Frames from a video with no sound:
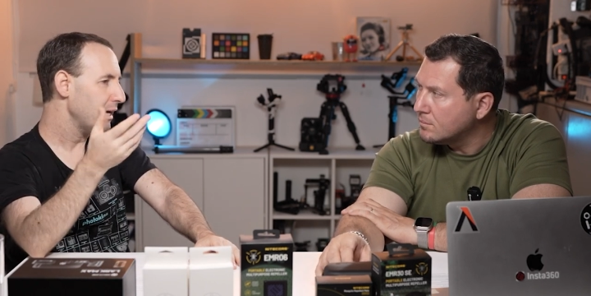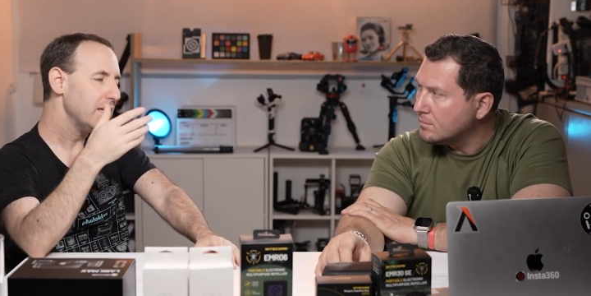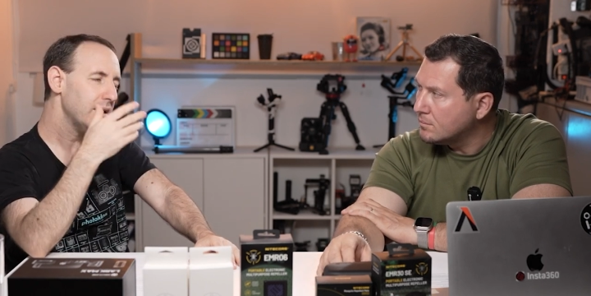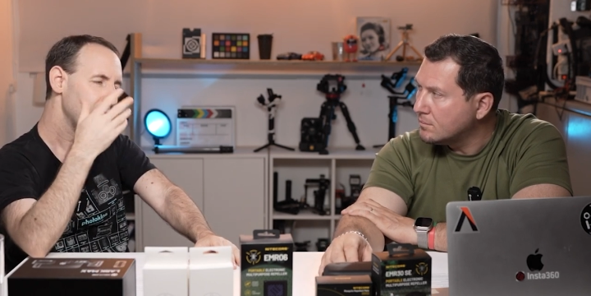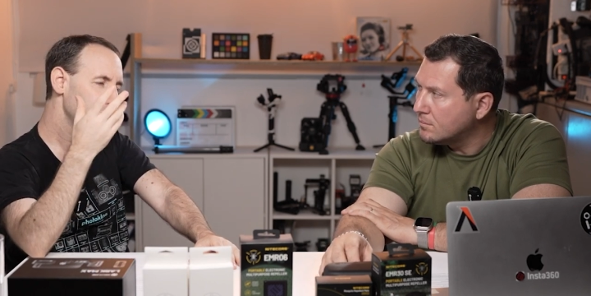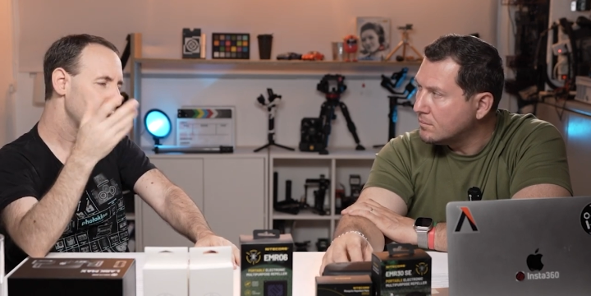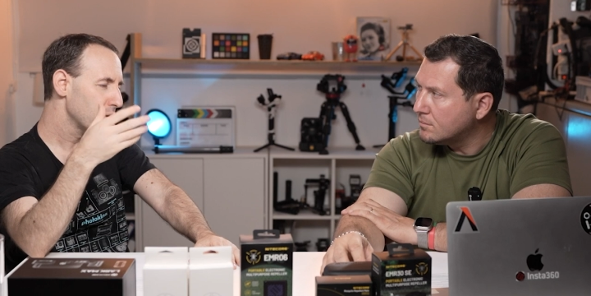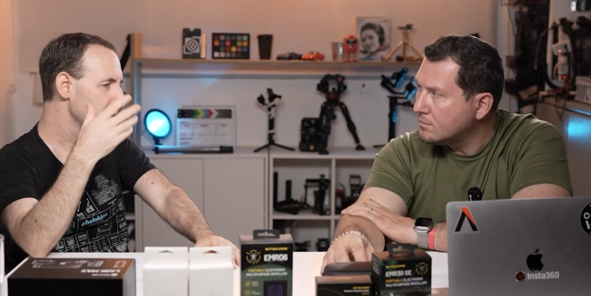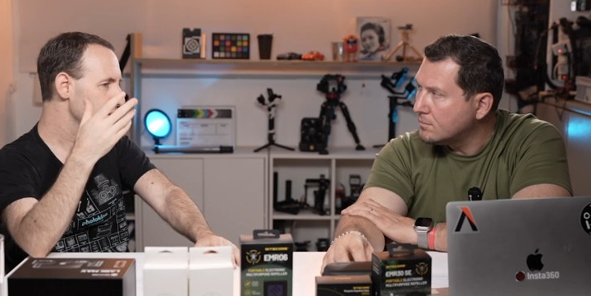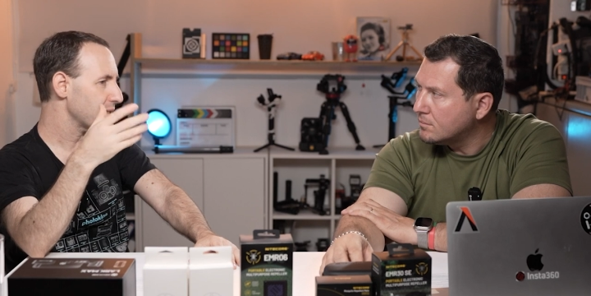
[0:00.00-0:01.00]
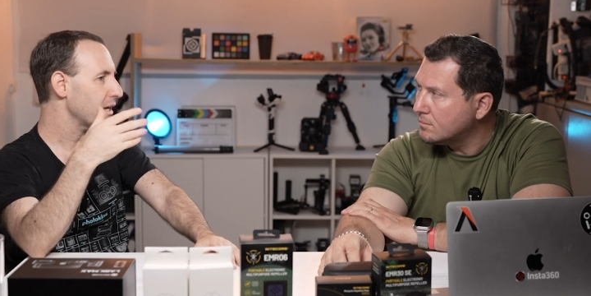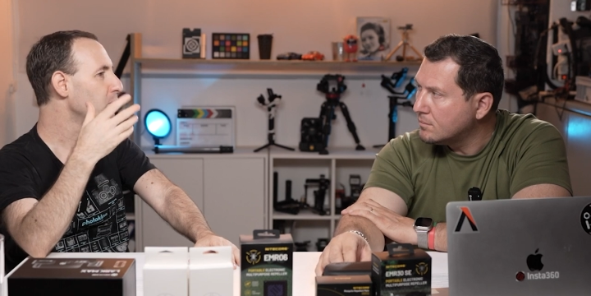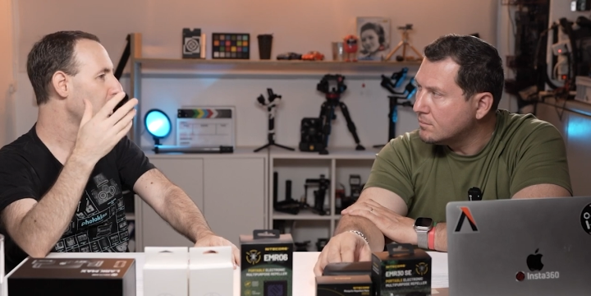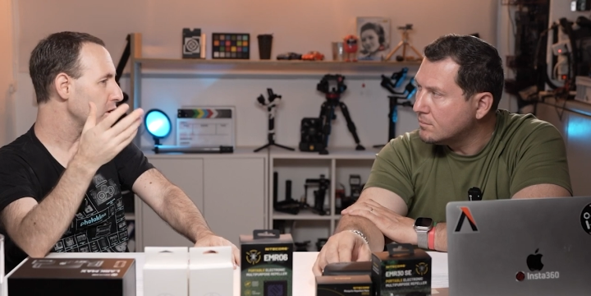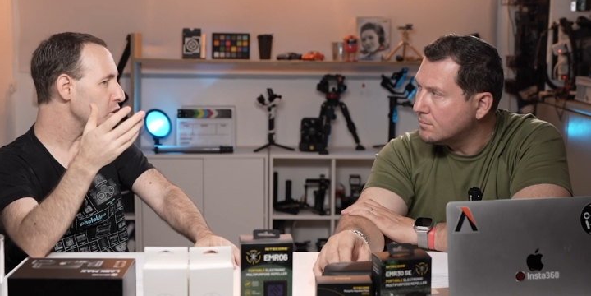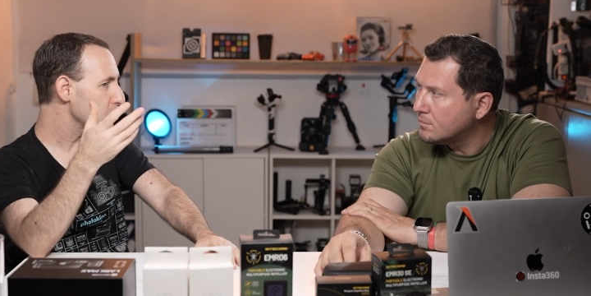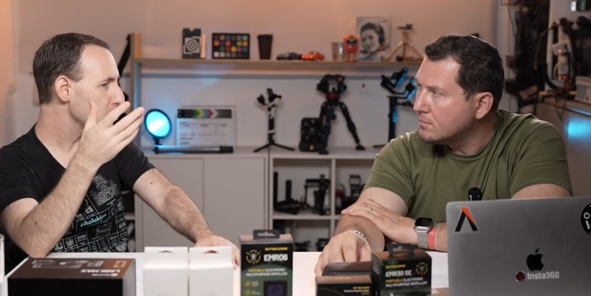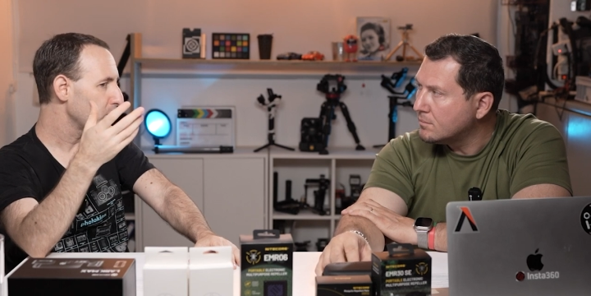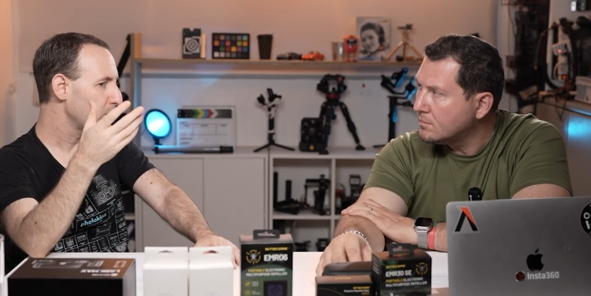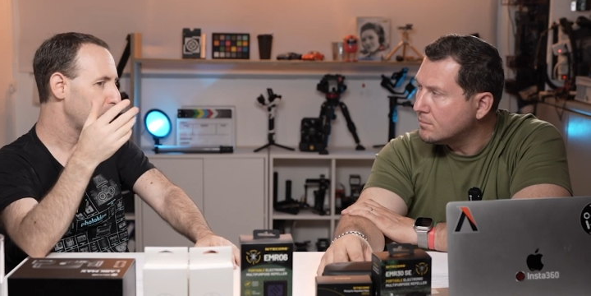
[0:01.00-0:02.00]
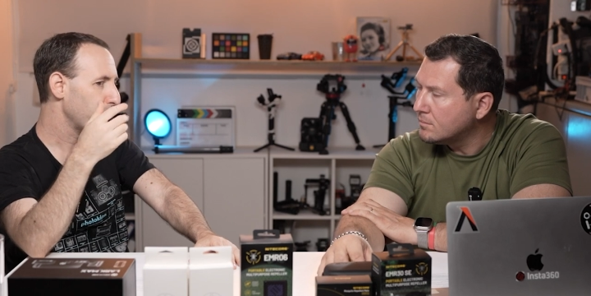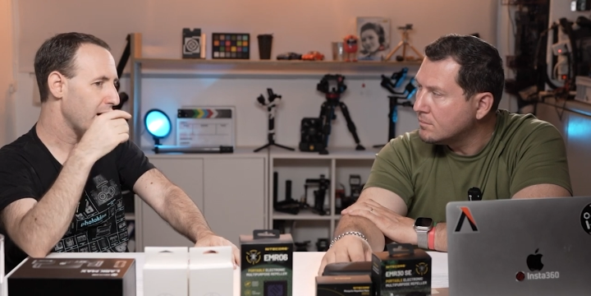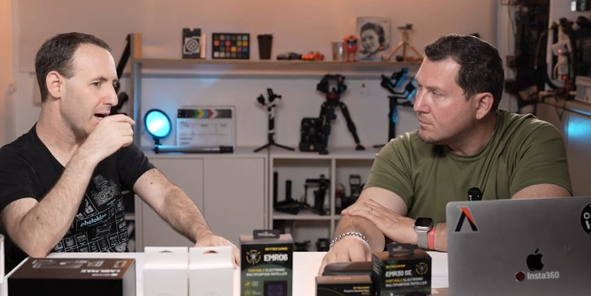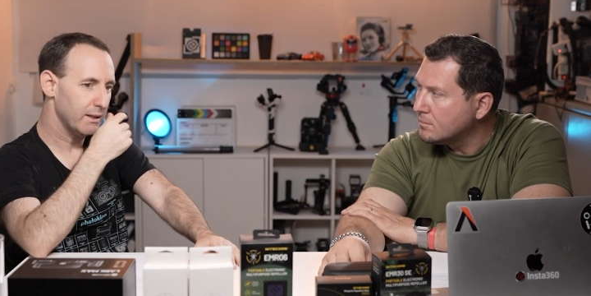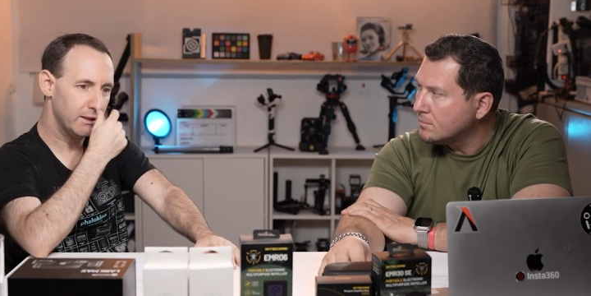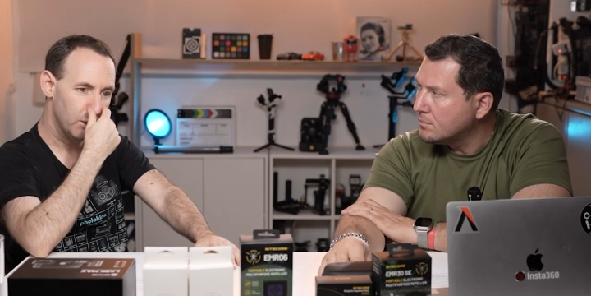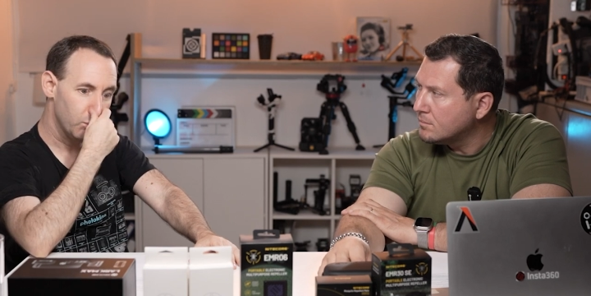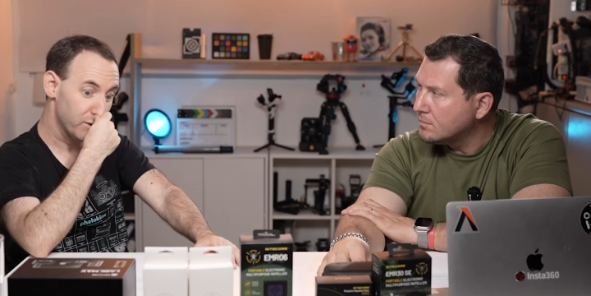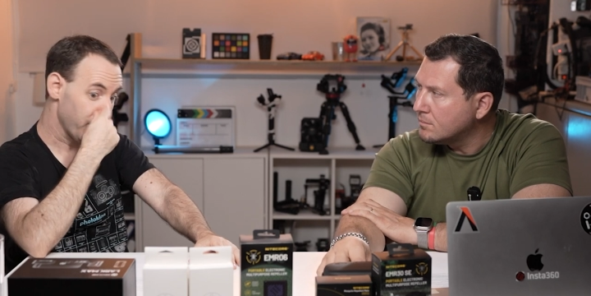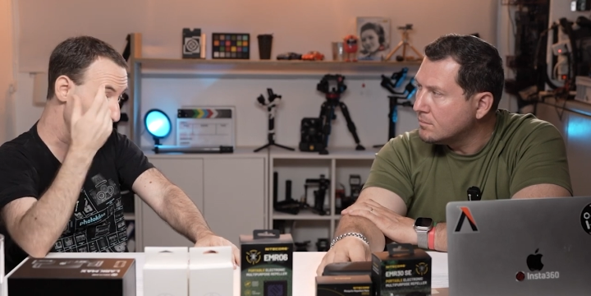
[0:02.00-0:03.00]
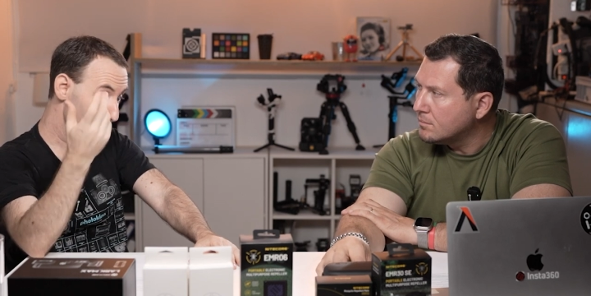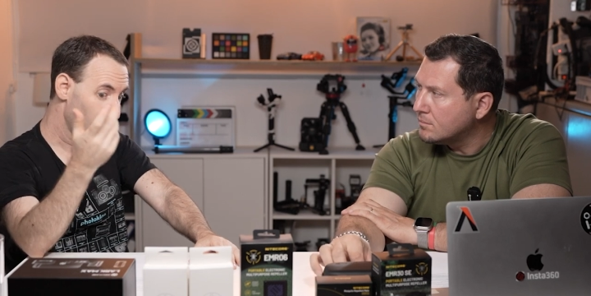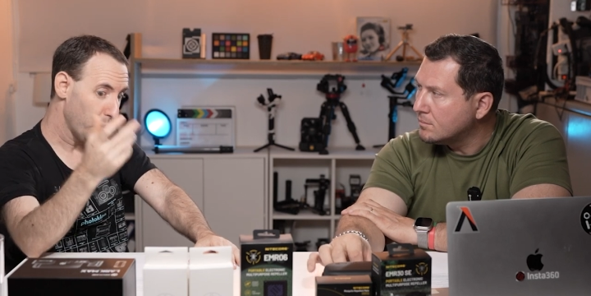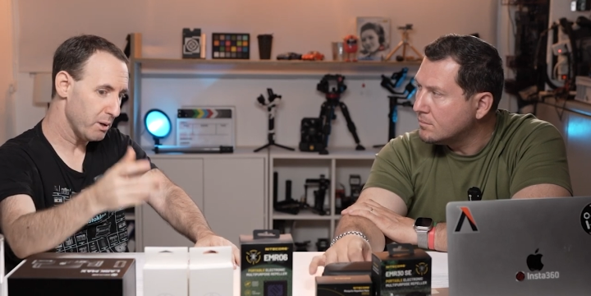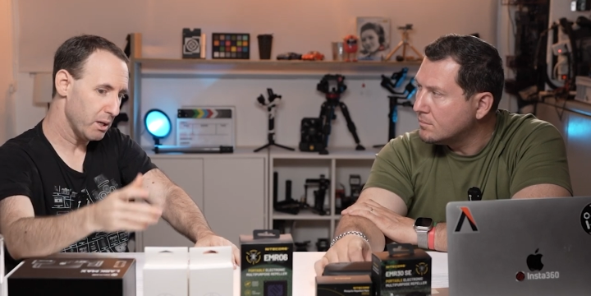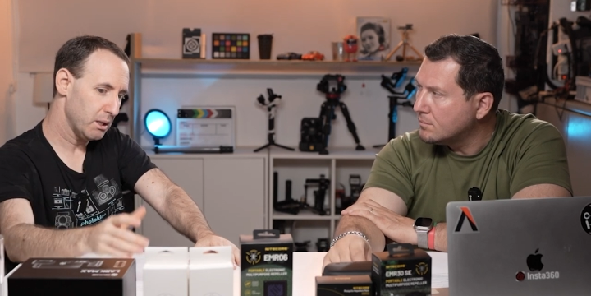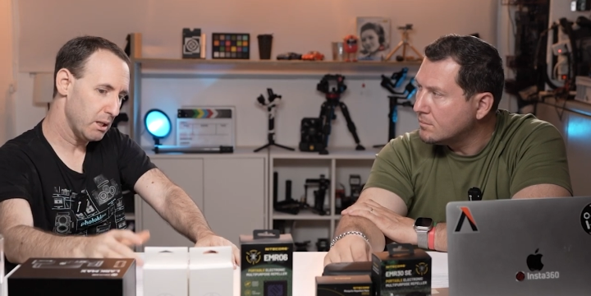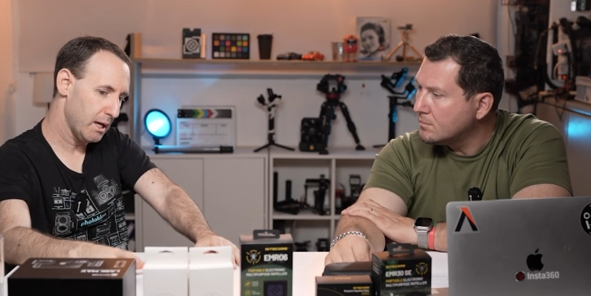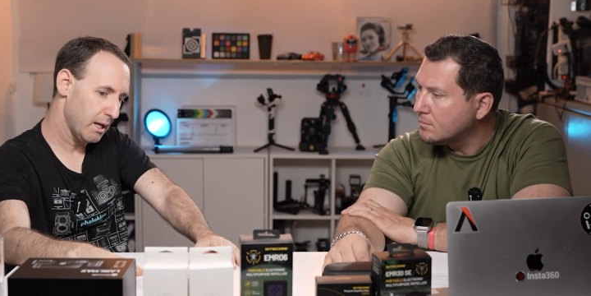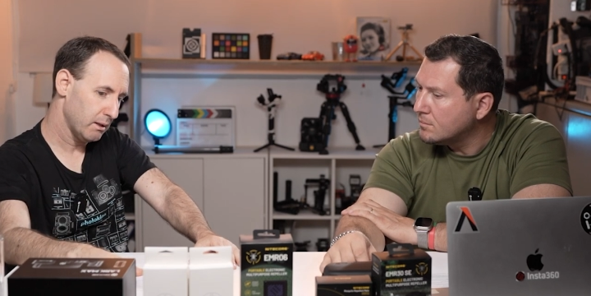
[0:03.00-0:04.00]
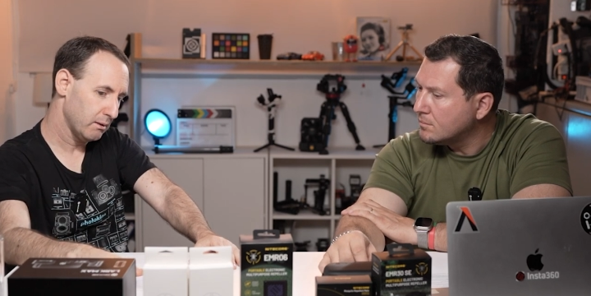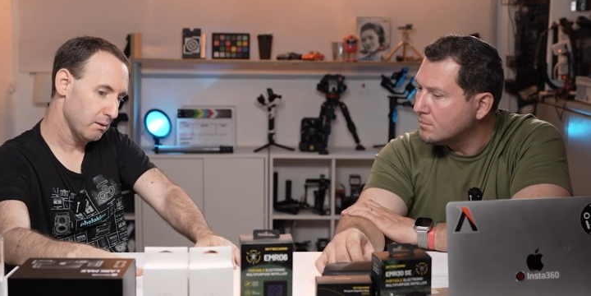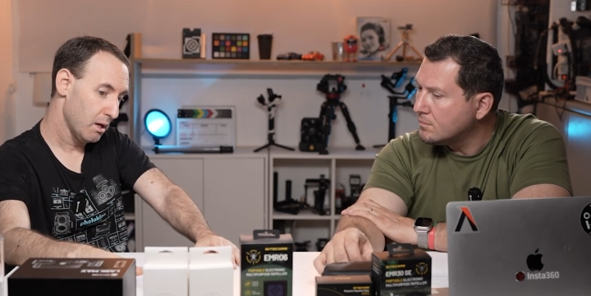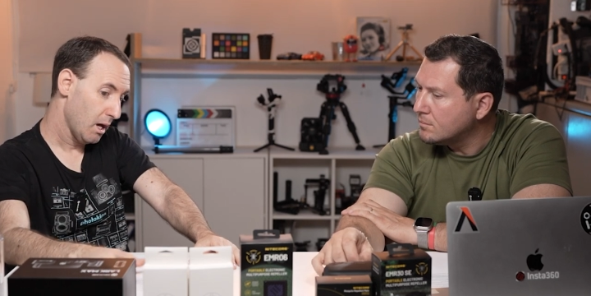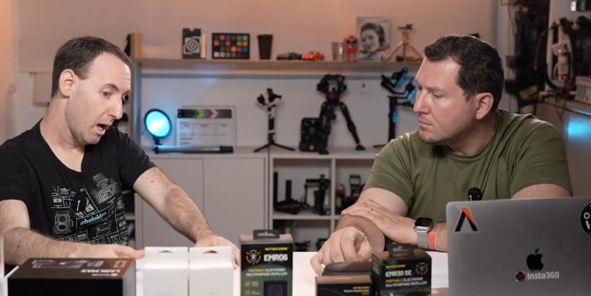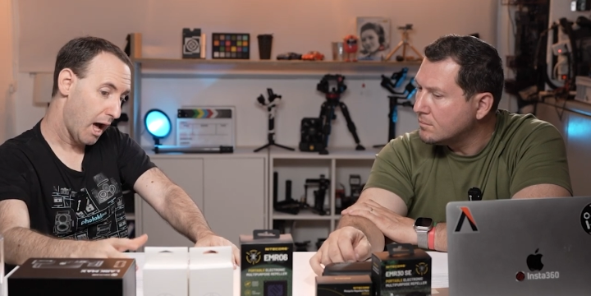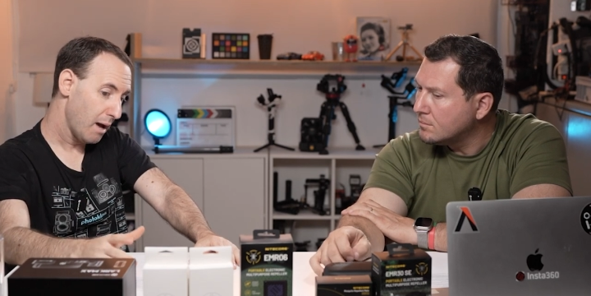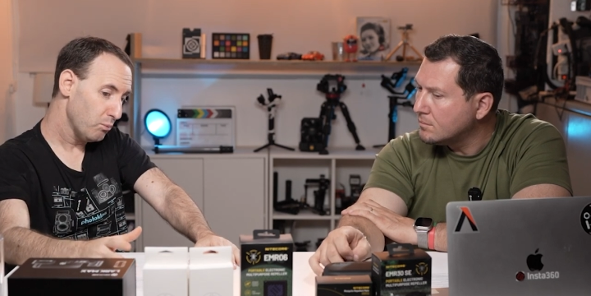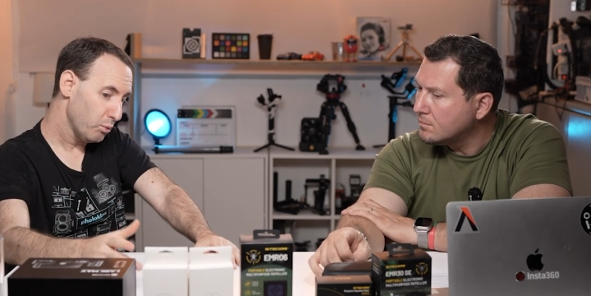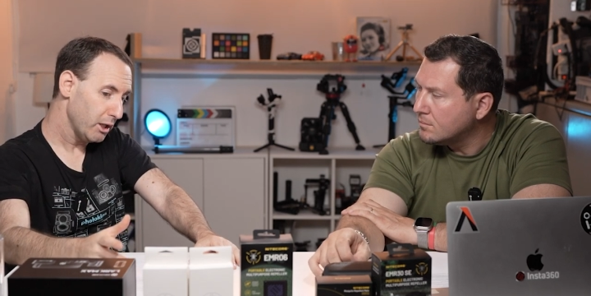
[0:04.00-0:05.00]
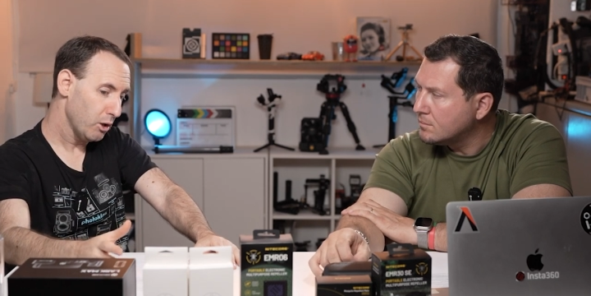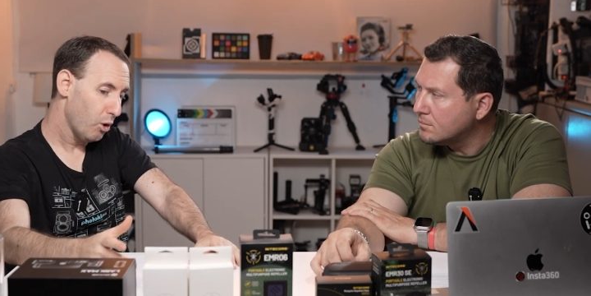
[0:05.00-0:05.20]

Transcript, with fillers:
Speaker 1: He he couldn't say much, but he was very open, and I'm really